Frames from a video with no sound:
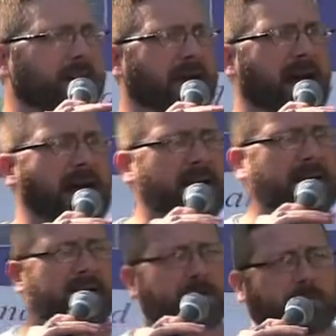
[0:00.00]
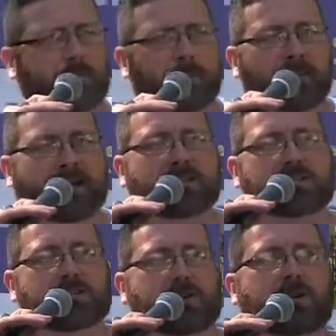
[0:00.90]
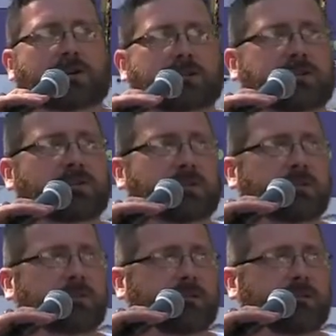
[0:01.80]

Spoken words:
God made sure to